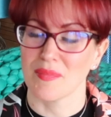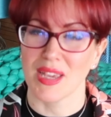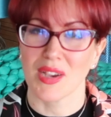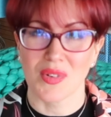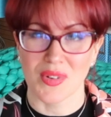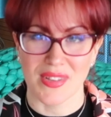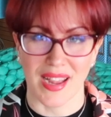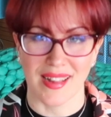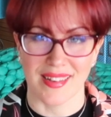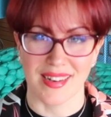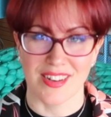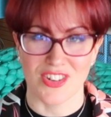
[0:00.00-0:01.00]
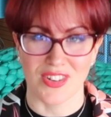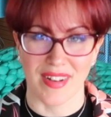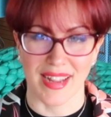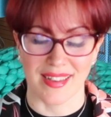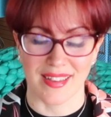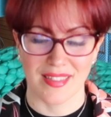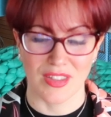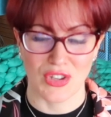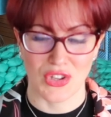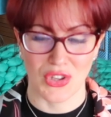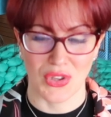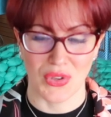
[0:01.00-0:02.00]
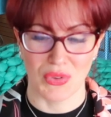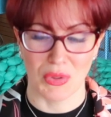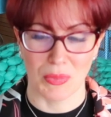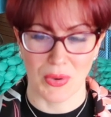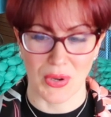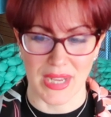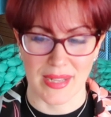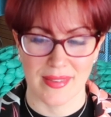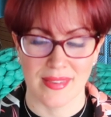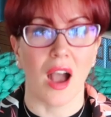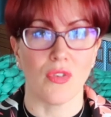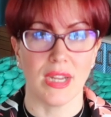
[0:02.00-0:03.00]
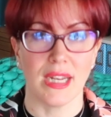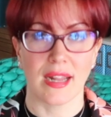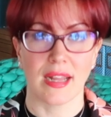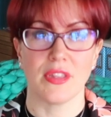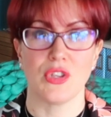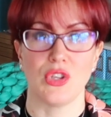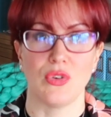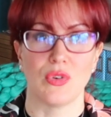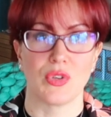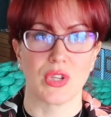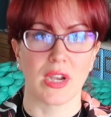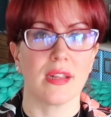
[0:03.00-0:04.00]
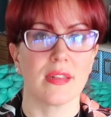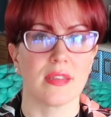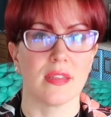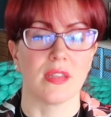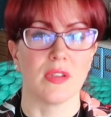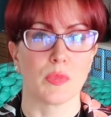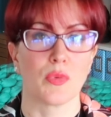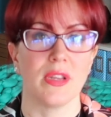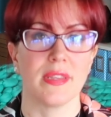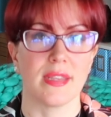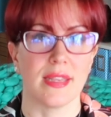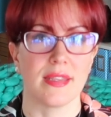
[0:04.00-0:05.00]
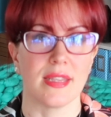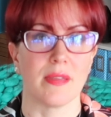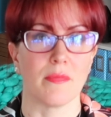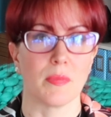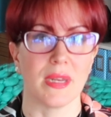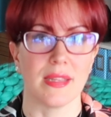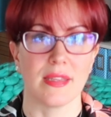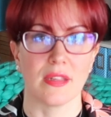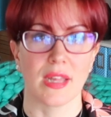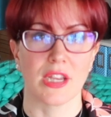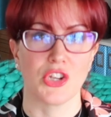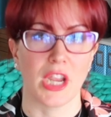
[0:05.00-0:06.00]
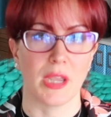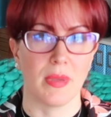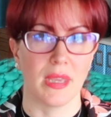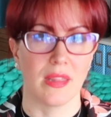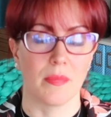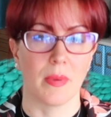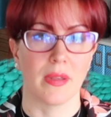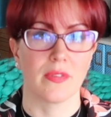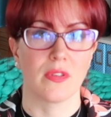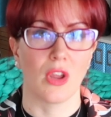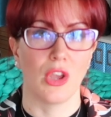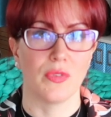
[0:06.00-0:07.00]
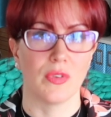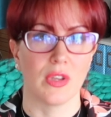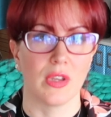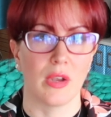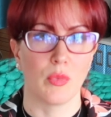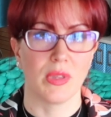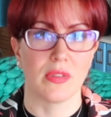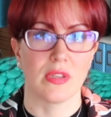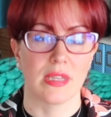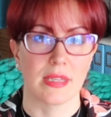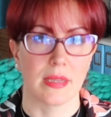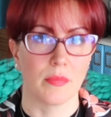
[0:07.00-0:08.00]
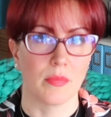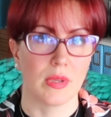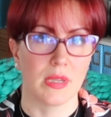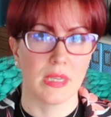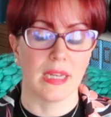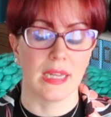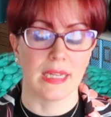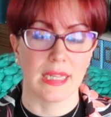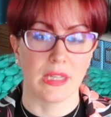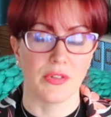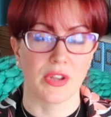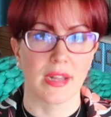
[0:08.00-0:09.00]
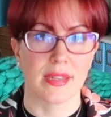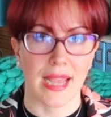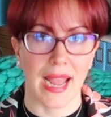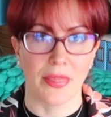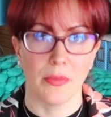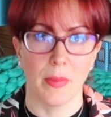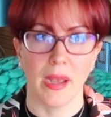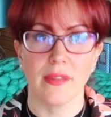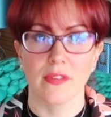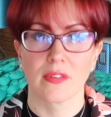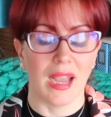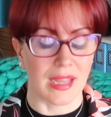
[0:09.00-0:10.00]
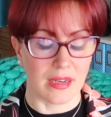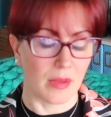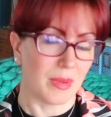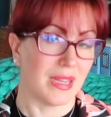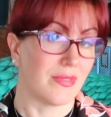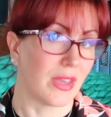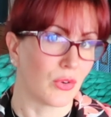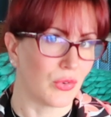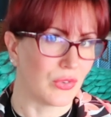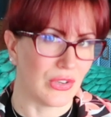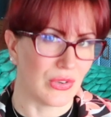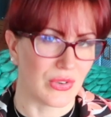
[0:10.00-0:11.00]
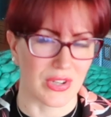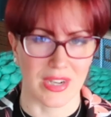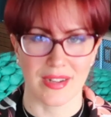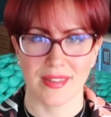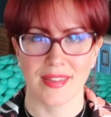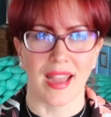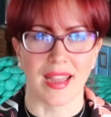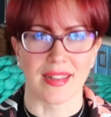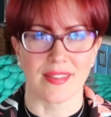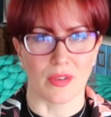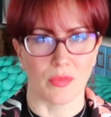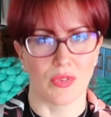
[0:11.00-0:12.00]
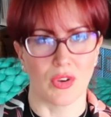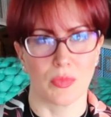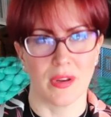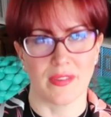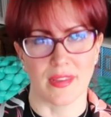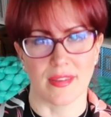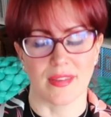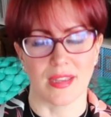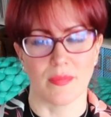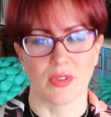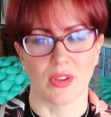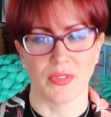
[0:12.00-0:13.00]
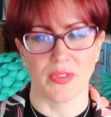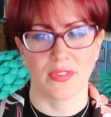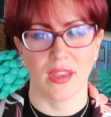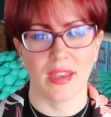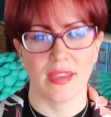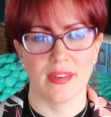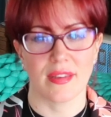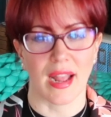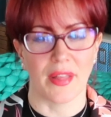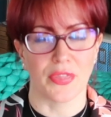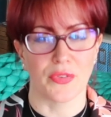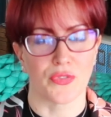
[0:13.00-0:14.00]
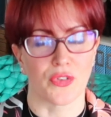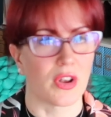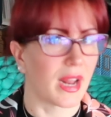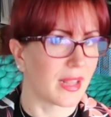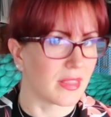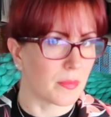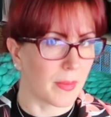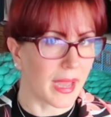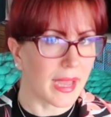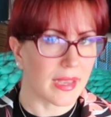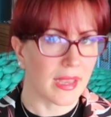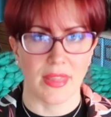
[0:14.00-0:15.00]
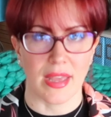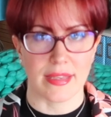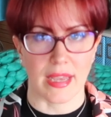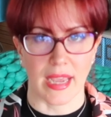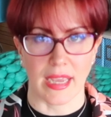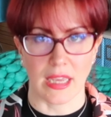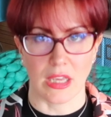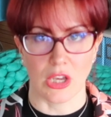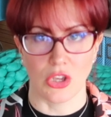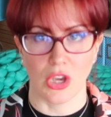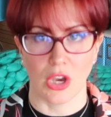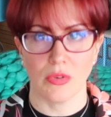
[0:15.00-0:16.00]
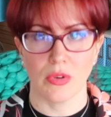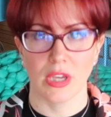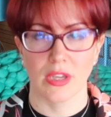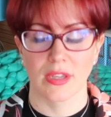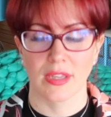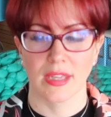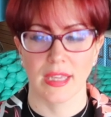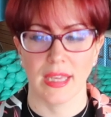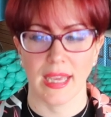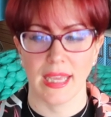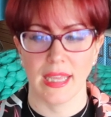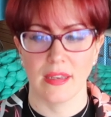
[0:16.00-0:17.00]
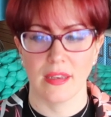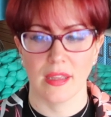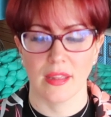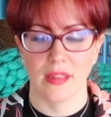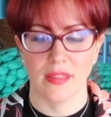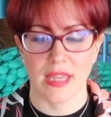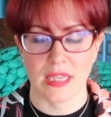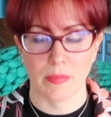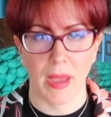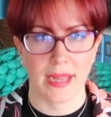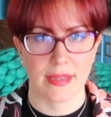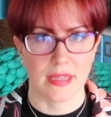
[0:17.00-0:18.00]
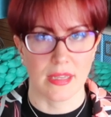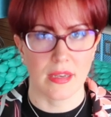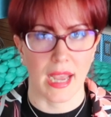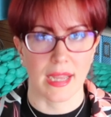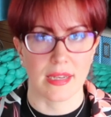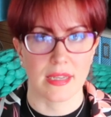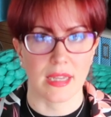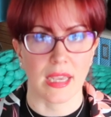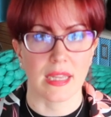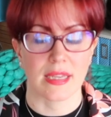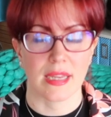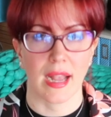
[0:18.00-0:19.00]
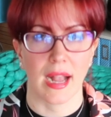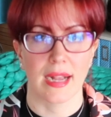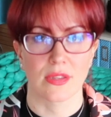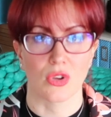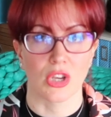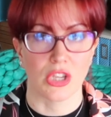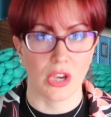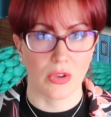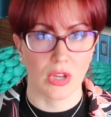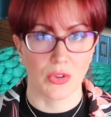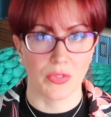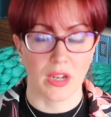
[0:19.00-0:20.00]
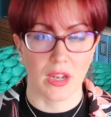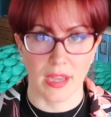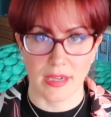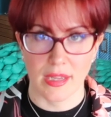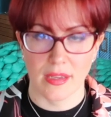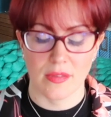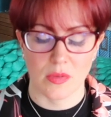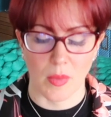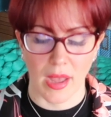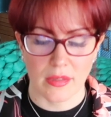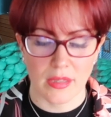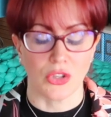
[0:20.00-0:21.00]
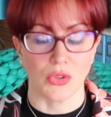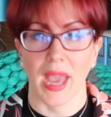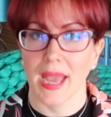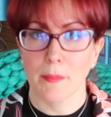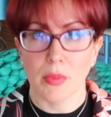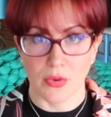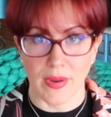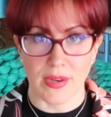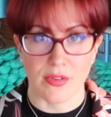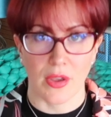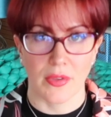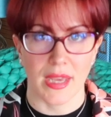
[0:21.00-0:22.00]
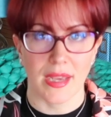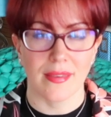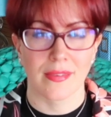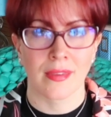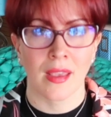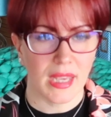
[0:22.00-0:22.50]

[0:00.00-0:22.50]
make was to add an inch of length to the bodice. I really like the Dior darts, so it's princess themed, but it still has shaping at the bust over with some little darts at the bust, and I believe they're called Dior darts. And so we've got princess seams on the sides, at the front and the back. There's a yoke in this pattern, and it has got a yoke on the lining as well. You can burrito this.